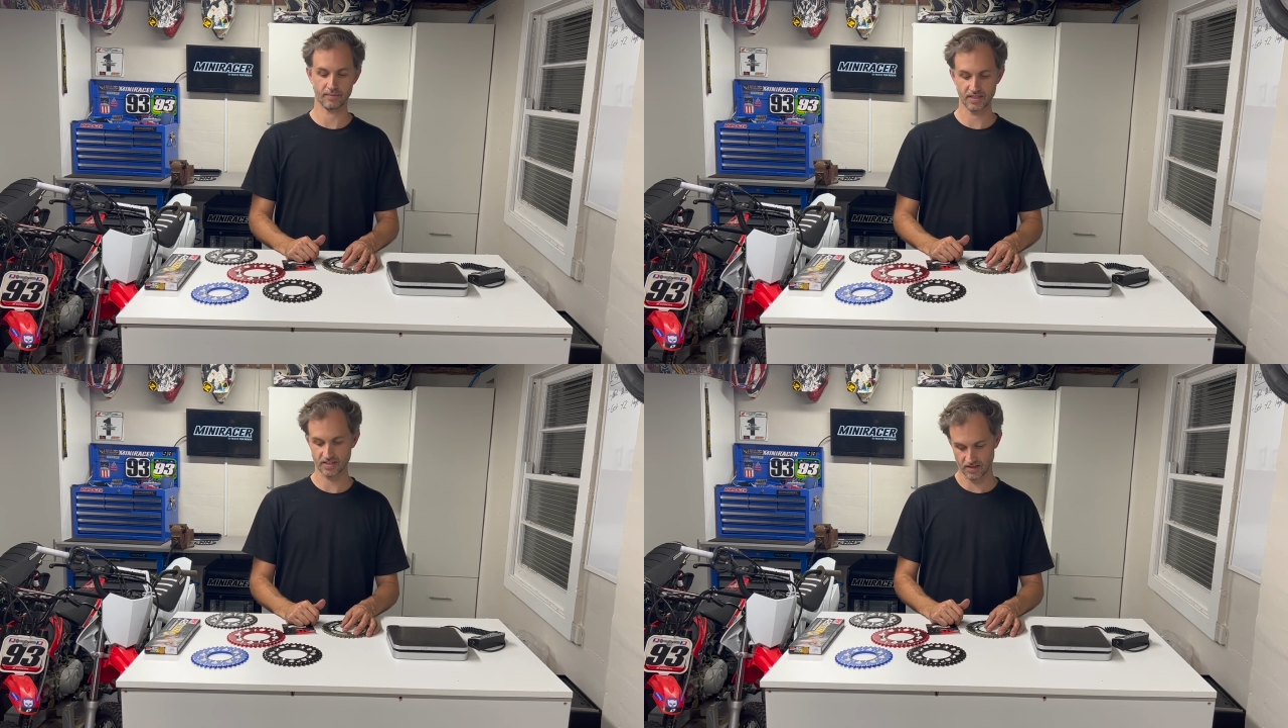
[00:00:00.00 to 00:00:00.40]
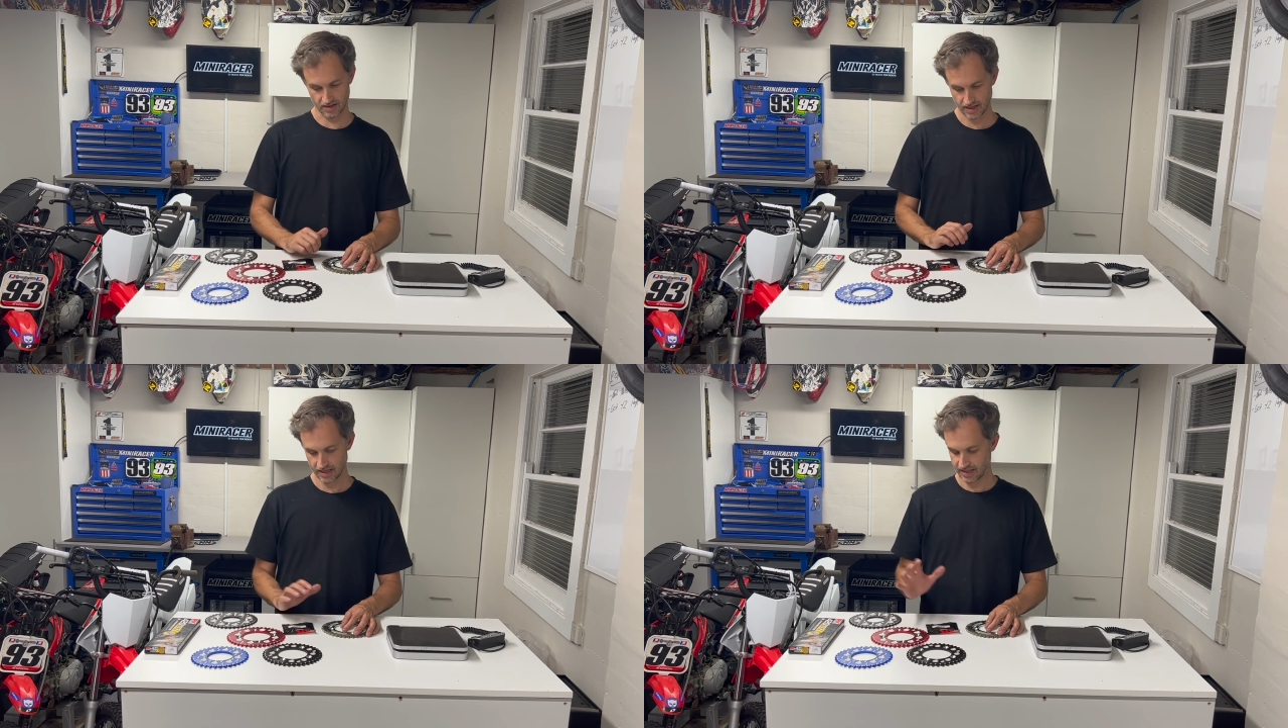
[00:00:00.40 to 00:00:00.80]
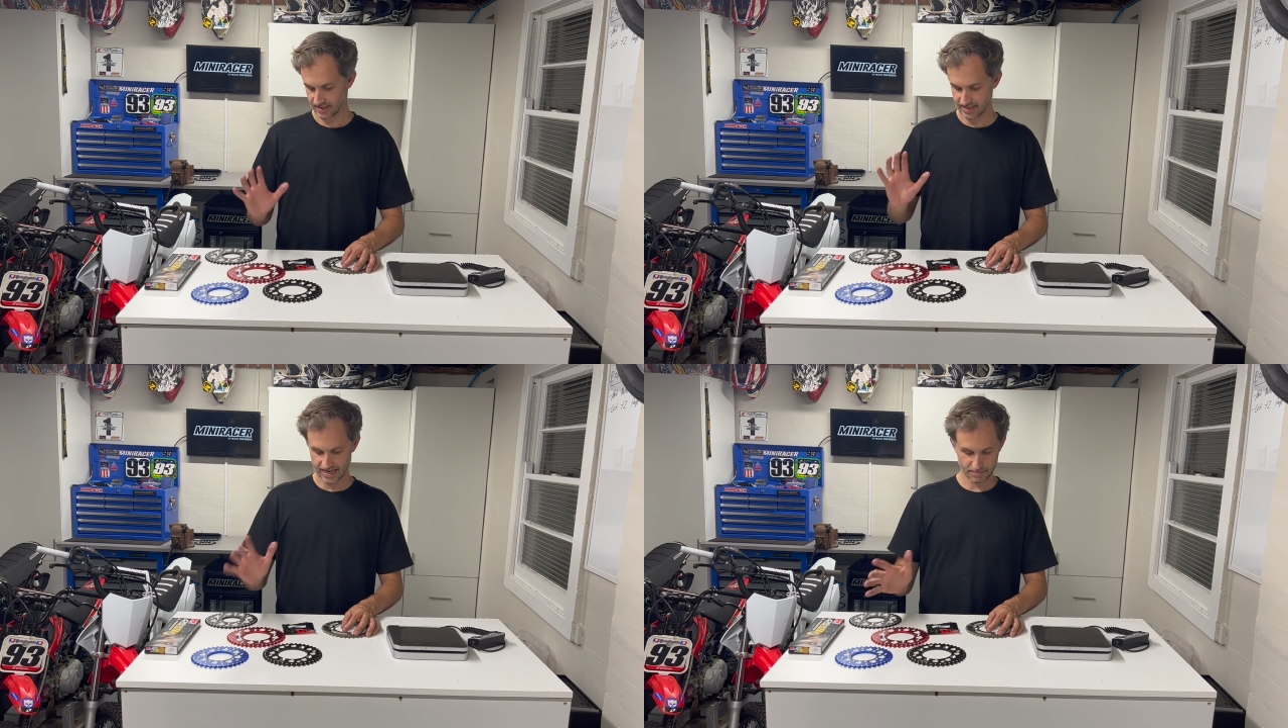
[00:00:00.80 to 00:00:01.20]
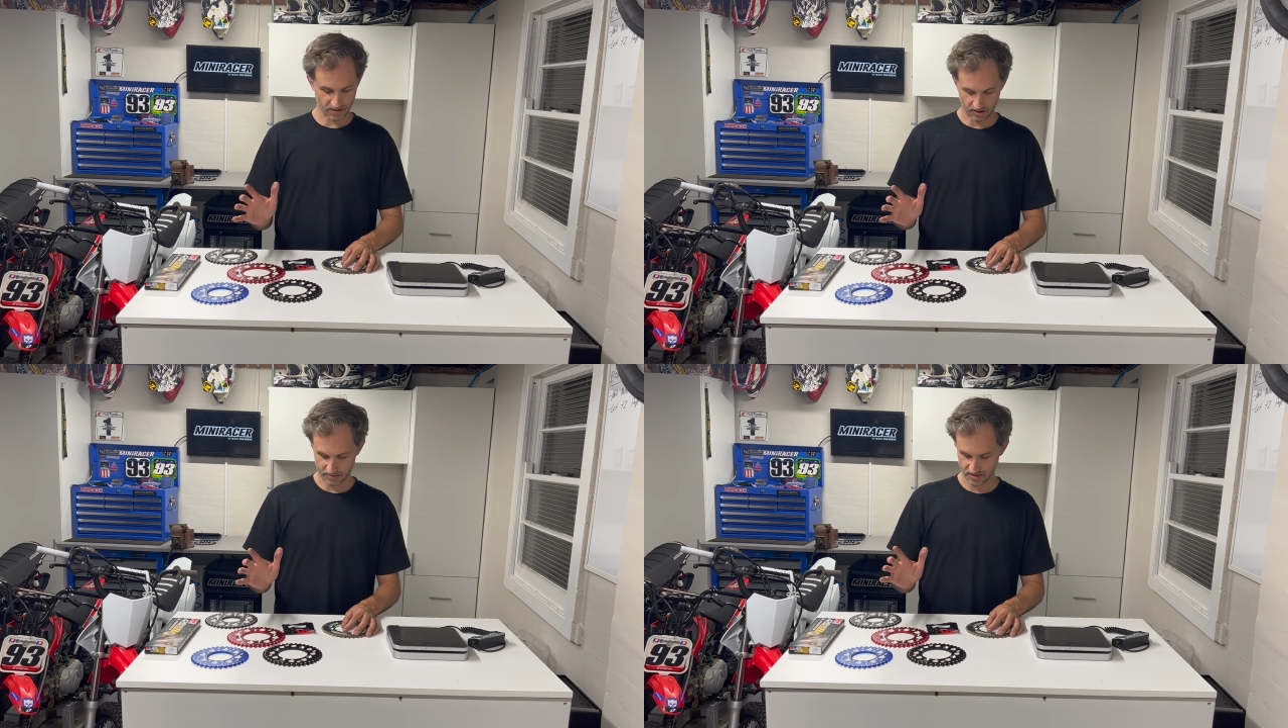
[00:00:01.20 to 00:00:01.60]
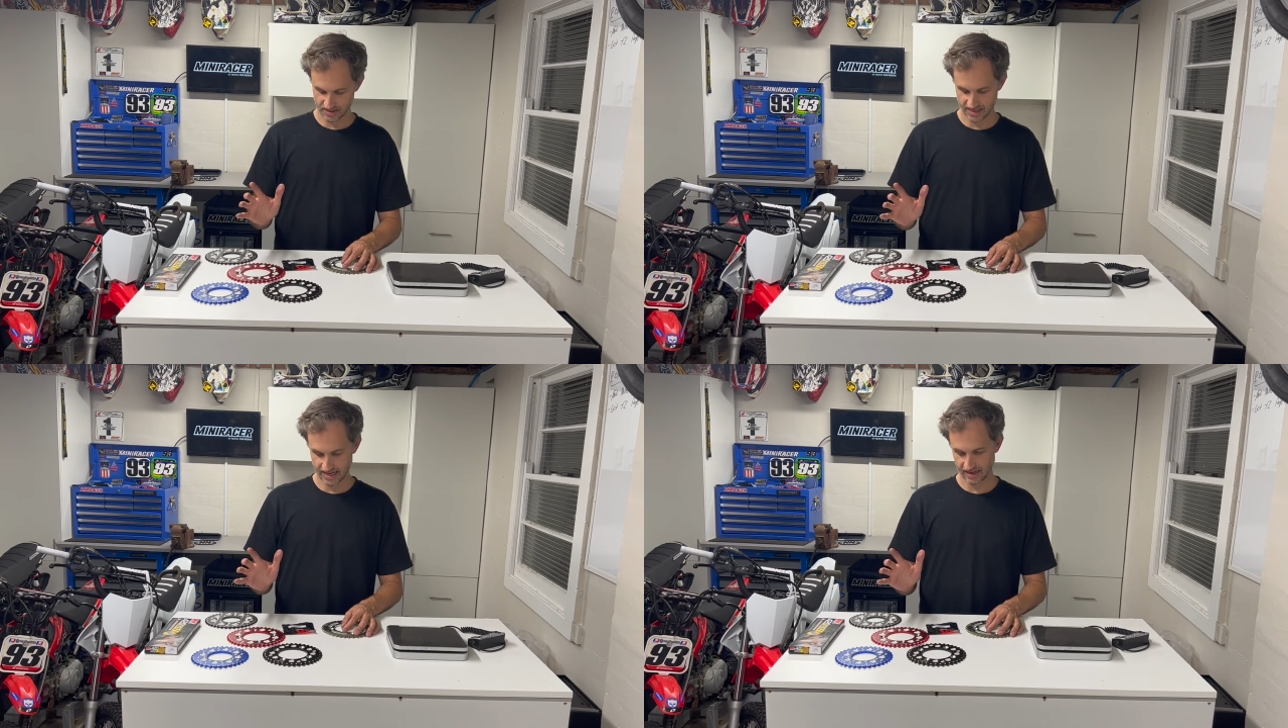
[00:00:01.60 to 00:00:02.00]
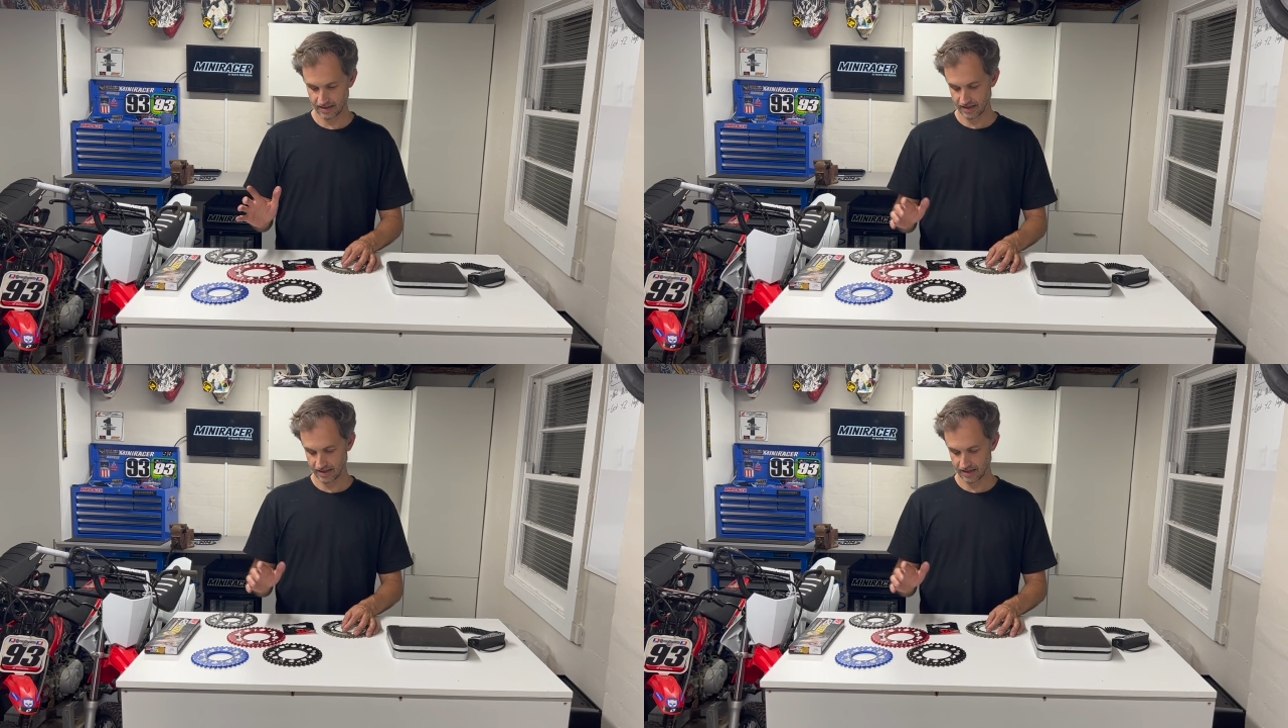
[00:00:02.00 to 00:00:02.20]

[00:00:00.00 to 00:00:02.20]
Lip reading: so there's heaps of options there.